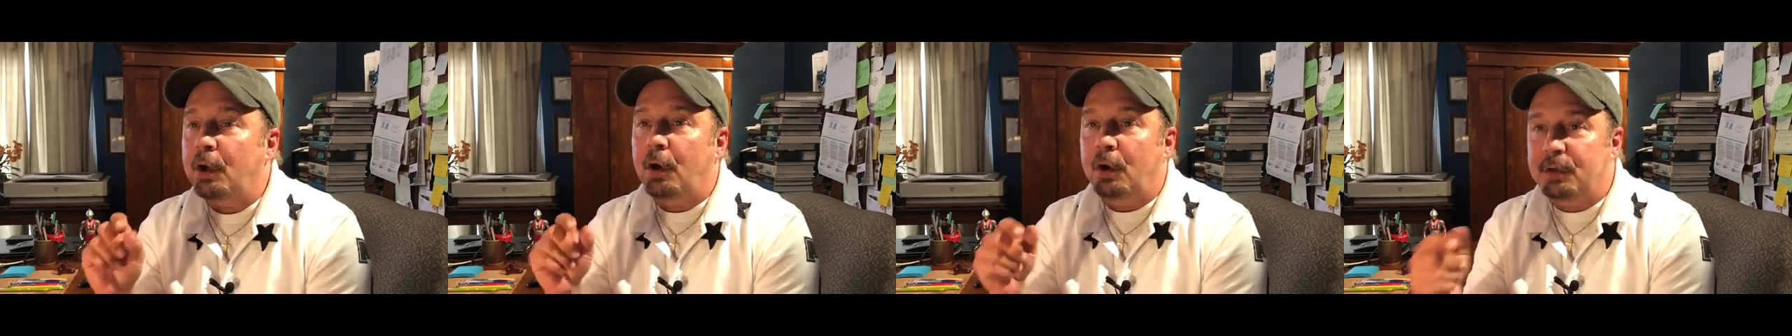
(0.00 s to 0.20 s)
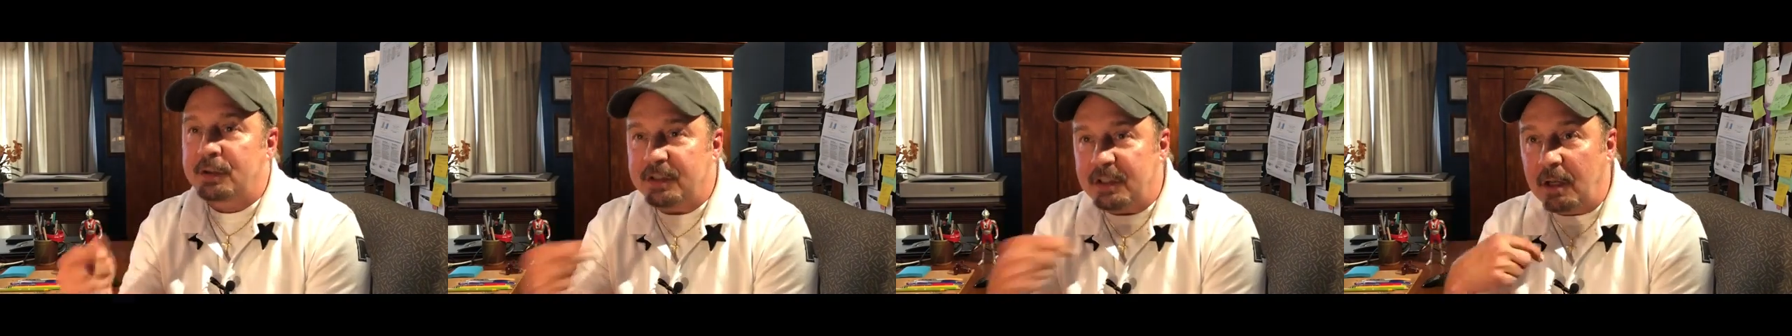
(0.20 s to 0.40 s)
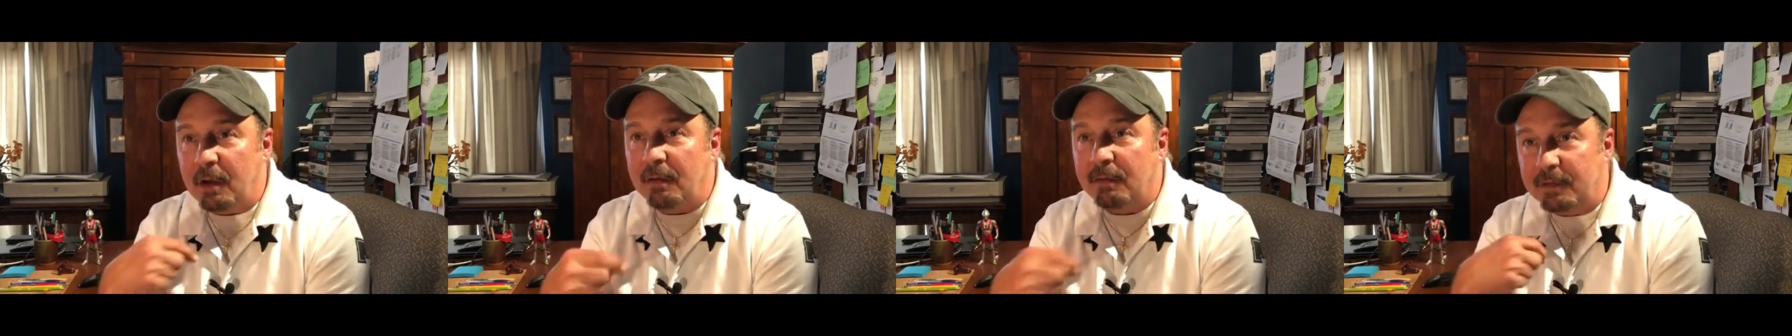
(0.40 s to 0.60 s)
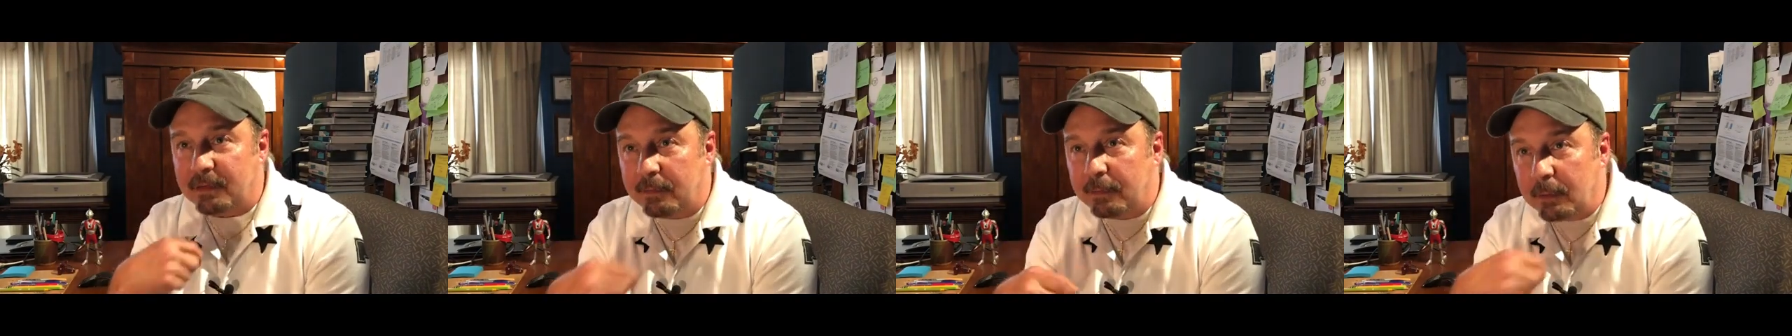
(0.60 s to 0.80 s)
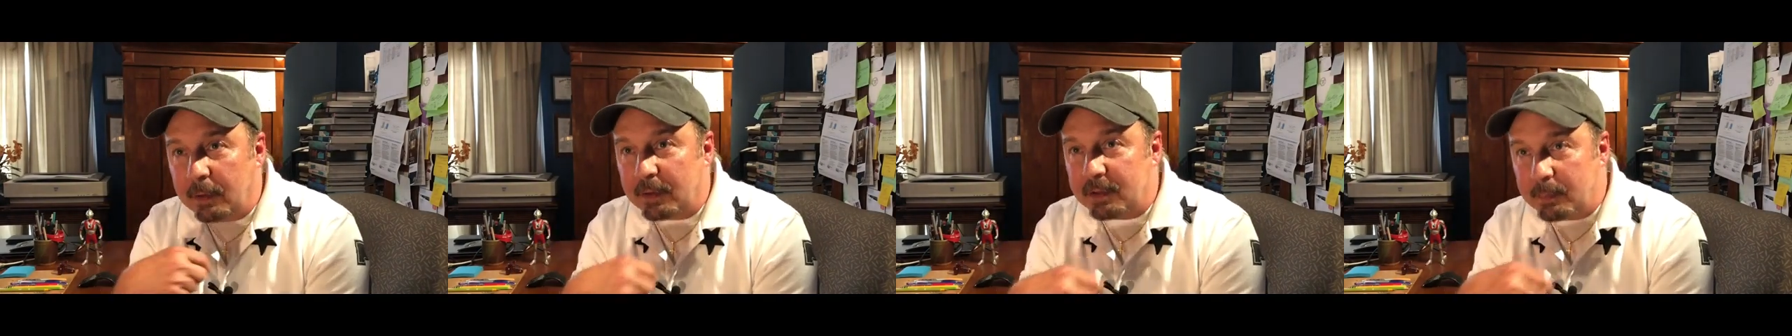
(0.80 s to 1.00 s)
ourselves
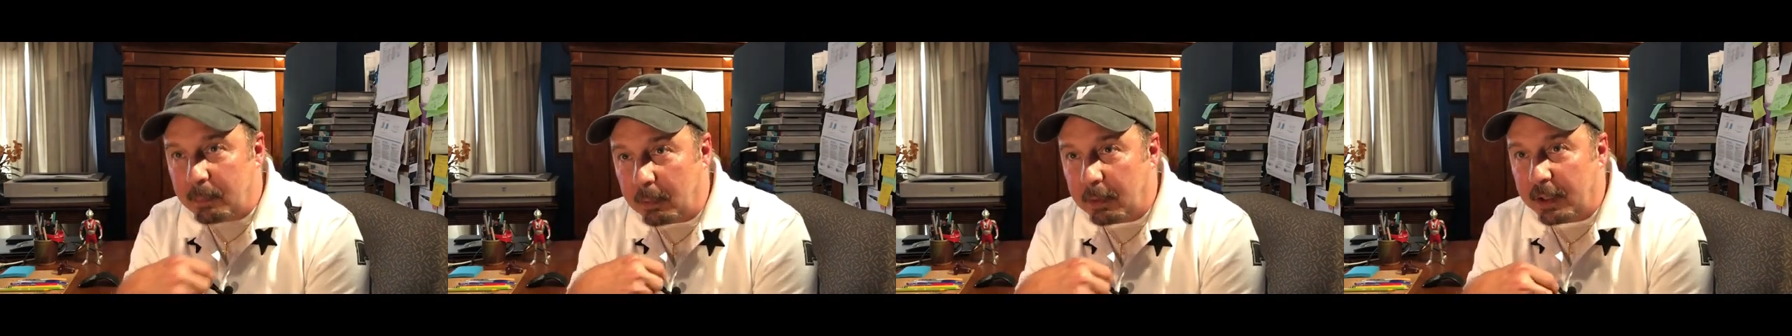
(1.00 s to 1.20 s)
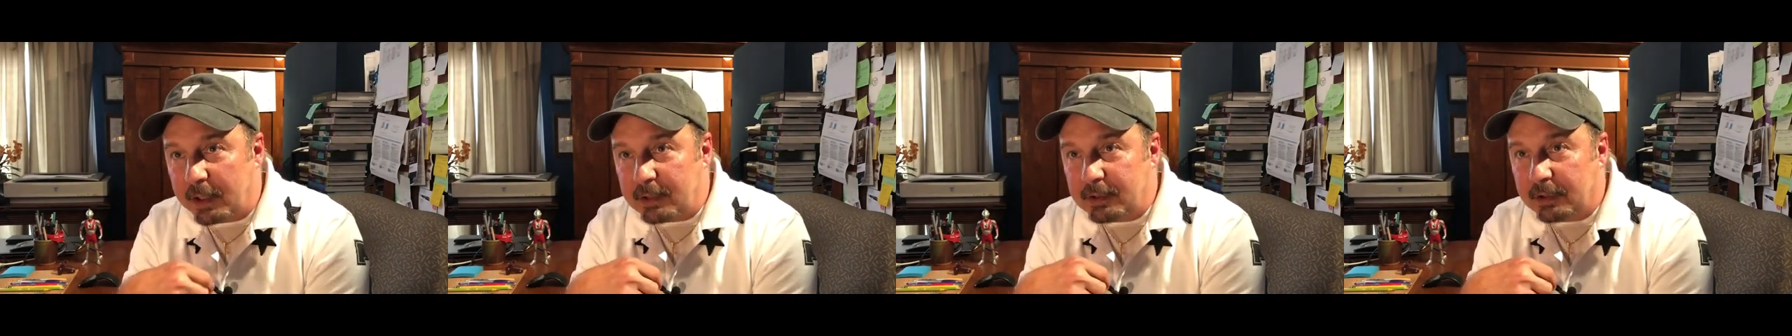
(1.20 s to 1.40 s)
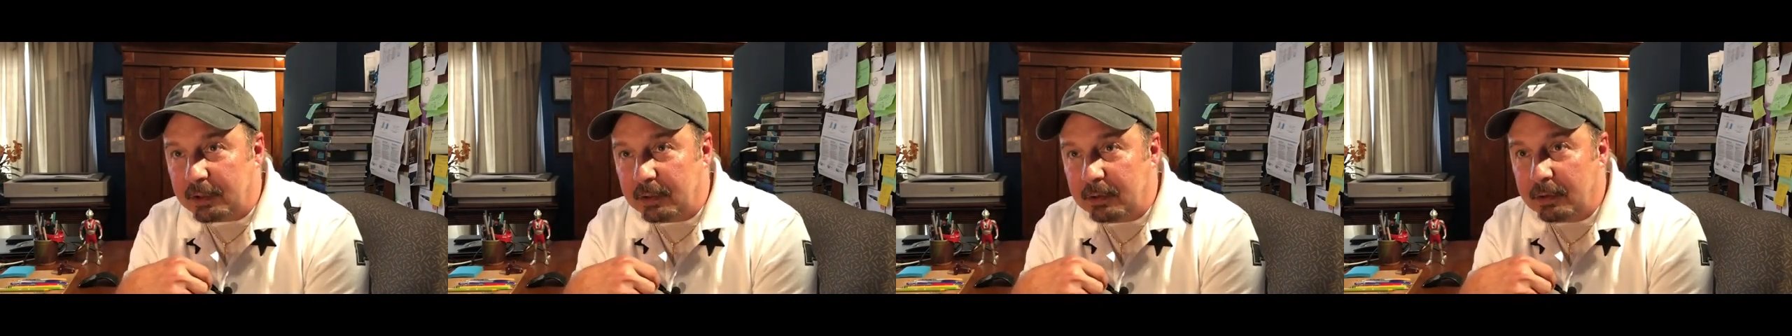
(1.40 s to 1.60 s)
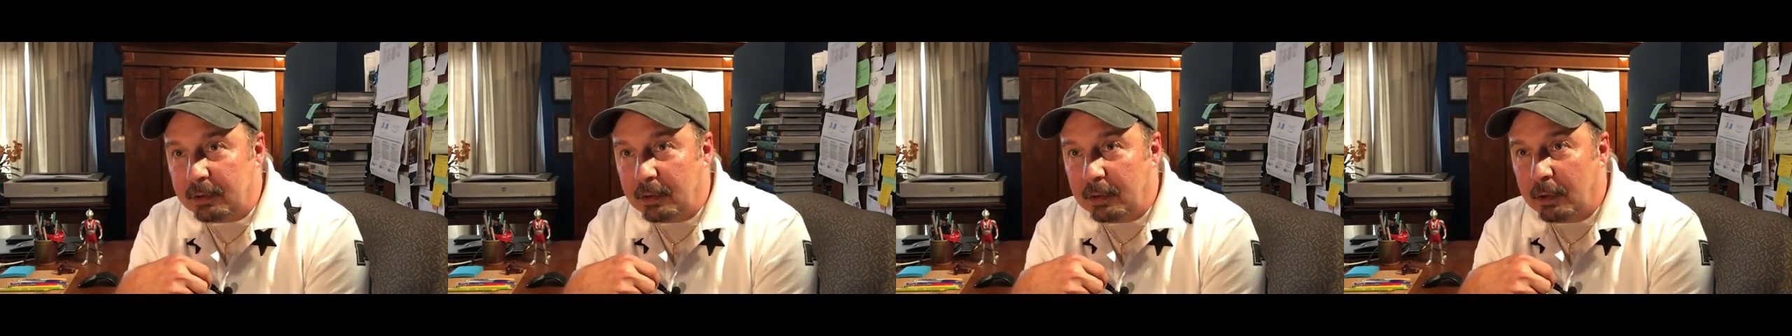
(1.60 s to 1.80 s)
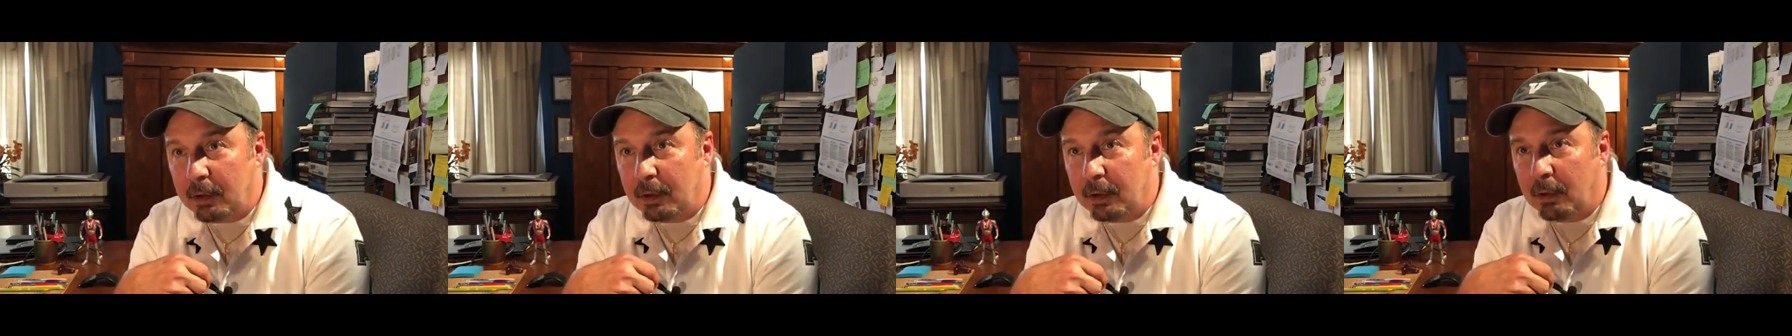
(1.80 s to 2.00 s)
for inspiration.